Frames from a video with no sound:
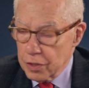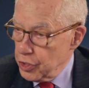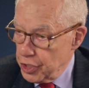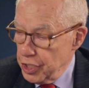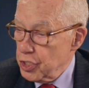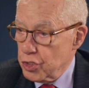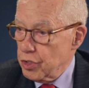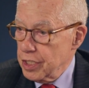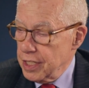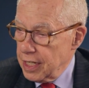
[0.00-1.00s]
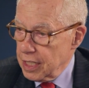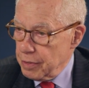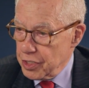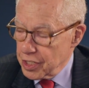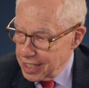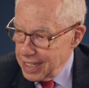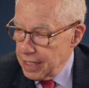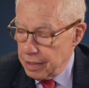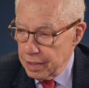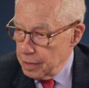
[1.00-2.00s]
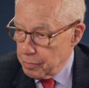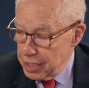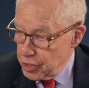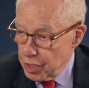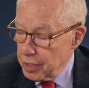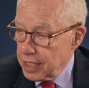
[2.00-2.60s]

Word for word: She destroyed documents, again, by his own